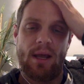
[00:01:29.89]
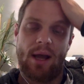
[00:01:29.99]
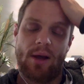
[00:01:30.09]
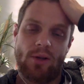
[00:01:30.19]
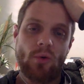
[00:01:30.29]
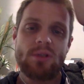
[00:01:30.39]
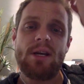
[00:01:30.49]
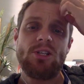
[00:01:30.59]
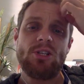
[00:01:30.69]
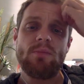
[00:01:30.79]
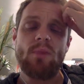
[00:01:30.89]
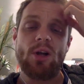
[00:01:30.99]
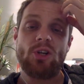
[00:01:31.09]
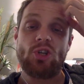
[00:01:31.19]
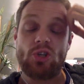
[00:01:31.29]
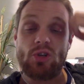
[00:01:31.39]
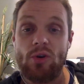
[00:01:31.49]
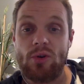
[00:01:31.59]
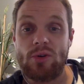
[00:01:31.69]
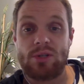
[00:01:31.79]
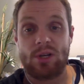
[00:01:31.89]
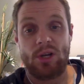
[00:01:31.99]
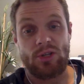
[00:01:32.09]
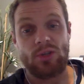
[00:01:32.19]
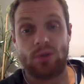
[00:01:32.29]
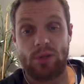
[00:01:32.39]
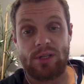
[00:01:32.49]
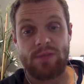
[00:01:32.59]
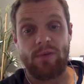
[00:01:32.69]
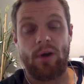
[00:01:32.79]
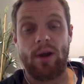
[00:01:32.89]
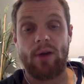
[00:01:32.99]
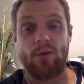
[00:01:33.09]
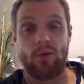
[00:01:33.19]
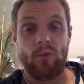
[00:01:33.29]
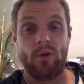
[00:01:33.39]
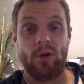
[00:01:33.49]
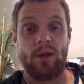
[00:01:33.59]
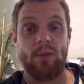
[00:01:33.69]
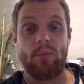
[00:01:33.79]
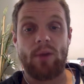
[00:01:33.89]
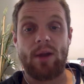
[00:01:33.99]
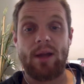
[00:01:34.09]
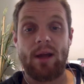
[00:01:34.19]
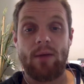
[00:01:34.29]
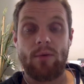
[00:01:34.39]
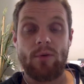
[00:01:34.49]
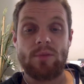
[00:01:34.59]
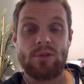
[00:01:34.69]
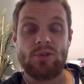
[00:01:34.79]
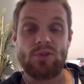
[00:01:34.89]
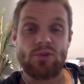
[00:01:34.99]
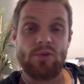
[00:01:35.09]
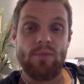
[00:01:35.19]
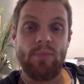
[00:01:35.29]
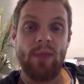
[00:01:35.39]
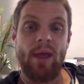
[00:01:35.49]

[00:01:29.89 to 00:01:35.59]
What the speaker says: Now, your teacher might choose to do this via group work in breakout rooms on Zoom.